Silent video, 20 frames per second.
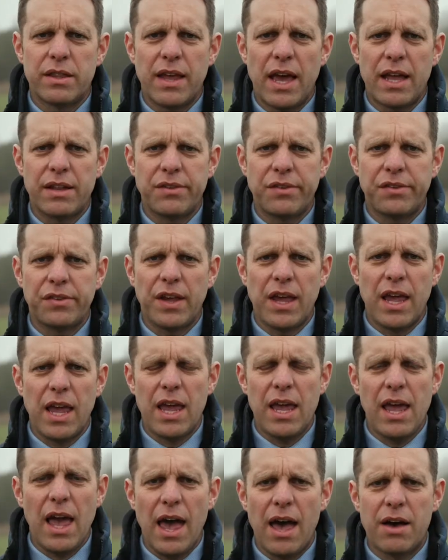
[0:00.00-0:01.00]
then
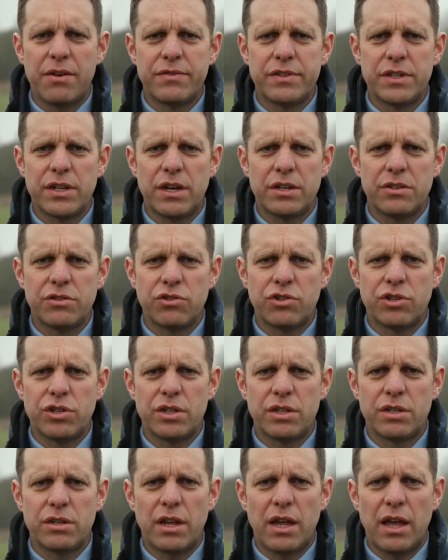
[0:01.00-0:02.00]
see how the
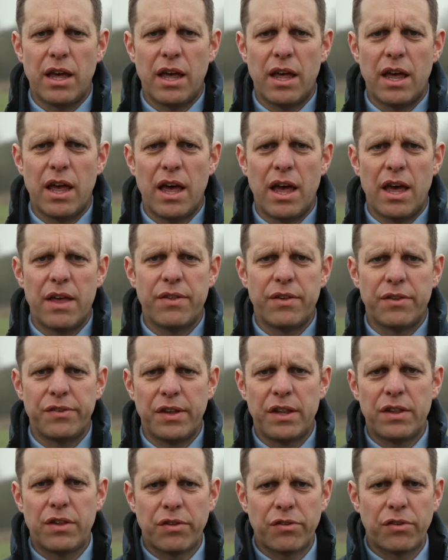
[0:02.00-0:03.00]
nitrogen
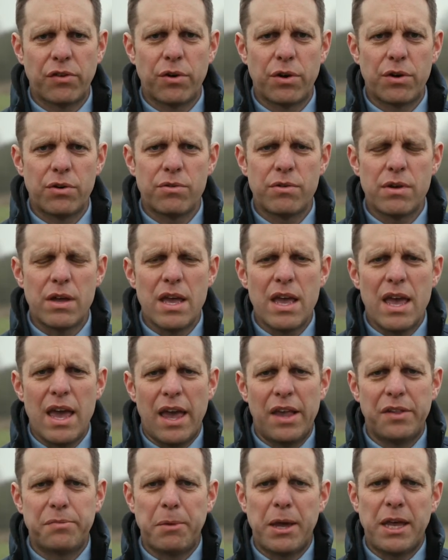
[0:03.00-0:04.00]
that's in the soil
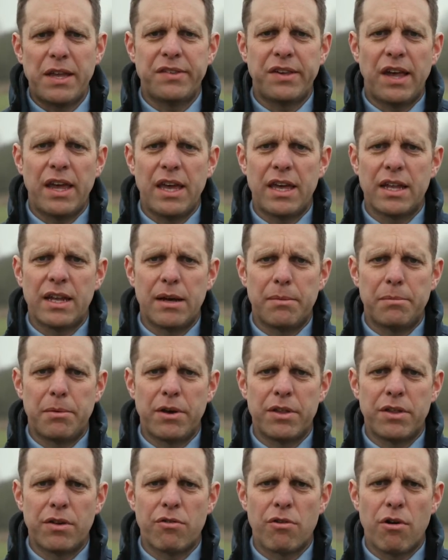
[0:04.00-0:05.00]
is being taken up
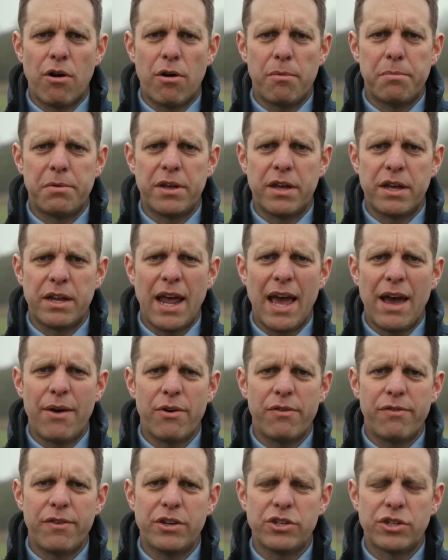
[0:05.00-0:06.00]
by the crop and
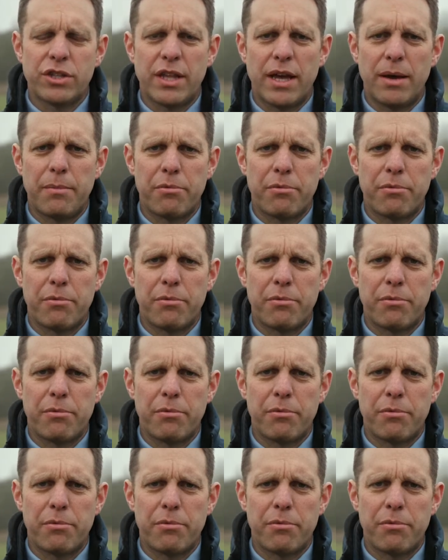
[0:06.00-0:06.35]
how efficient that